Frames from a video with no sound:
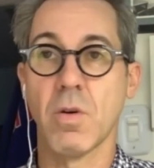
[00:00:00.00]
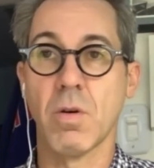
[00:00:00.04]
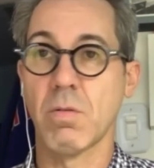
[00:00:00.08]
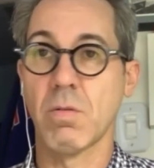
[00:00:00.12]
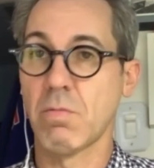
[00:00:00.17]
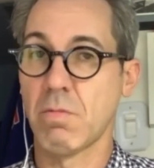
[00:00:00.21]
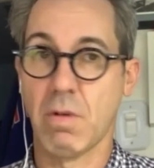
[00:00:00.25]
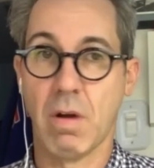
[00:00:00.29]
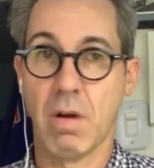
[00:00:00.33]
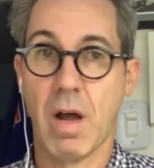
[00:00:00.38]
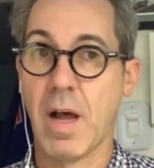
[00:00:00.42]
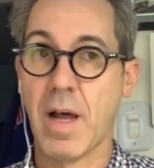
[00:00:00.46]

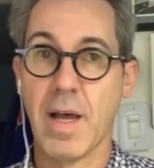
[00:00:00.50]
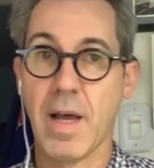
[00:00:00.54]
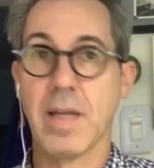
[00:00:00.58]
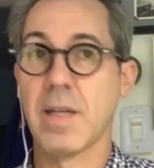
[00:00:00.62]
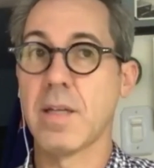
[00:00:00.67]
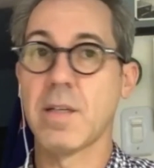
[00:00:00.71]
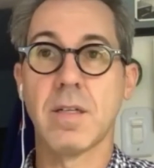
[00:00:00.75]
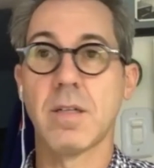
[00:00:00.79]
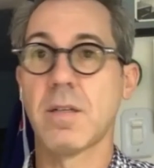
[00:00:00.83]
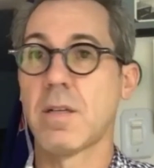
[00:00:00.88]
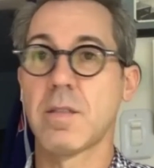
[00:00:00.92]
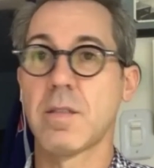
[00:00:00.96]
So
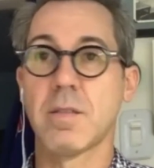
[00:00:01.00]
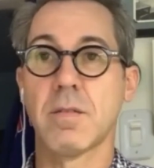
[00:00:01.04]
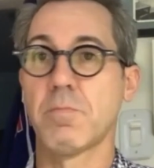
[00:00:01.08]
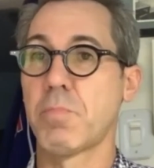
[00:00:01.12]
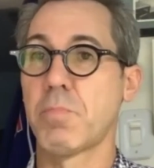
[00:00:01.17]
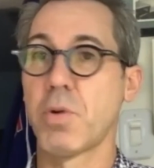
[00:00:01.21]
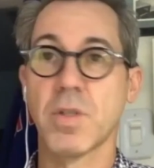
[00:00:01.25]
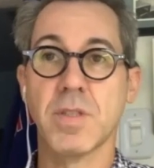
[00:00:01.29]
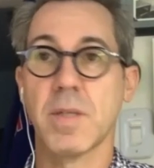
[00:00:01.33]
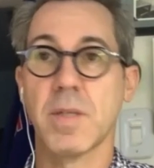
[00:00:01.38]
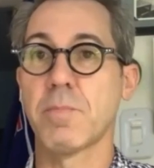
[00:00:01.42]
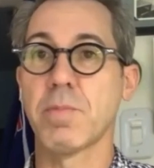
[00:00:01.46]
I
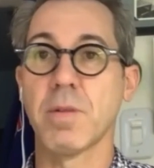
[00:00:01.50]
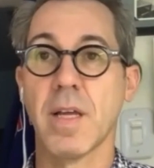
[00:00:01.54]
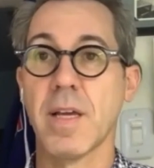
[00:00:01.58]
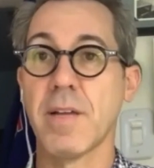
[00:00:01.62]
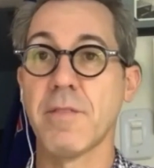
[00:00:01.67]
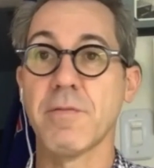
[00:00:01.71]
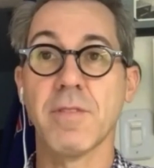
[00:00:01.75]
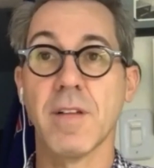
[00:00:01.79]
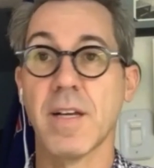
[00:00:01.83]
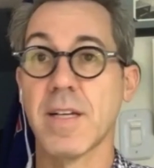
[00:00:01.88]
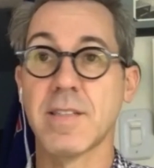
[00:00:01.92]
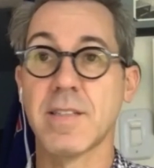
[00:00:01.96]
booked
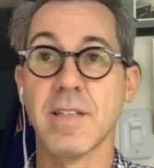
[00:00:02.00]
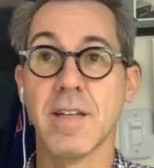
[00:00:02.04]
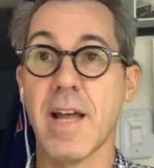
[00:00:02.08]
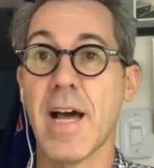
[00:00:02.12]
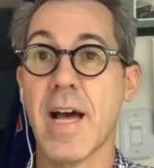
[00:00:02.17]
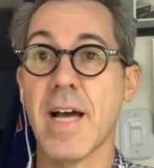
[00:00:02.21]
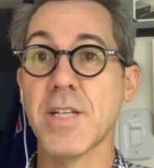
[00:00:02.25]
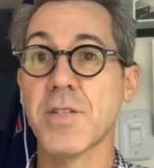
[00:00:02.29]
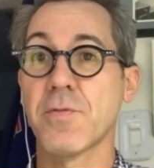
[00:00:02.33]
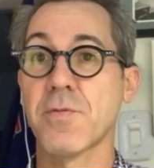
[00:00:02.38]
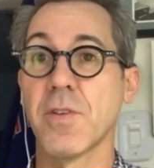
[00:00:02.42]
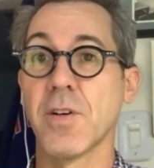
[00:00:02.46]
a plane
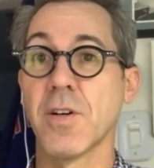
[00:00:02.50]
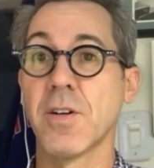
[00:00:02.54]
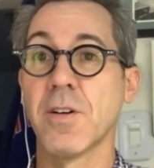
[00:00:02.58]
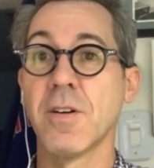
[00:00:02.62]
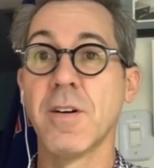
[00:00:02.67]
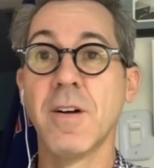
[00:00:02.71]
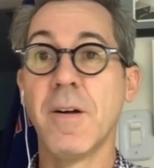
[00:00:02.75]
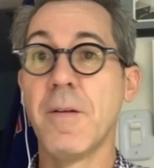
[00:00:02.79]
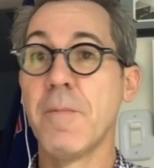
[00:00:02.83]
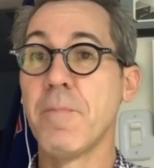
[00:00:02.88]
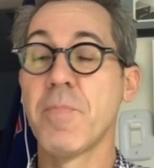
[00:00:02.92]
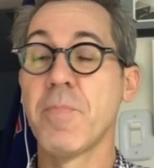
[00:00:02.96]
flight to
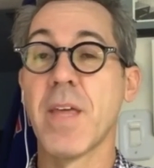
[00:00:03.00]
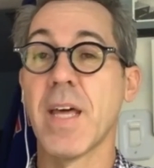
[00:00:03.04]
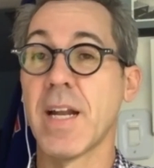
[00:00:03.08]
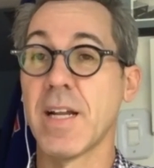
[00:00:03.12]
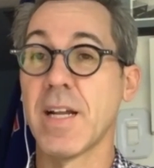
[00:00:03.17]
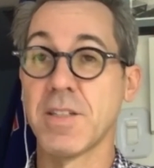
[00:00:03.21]
Nashville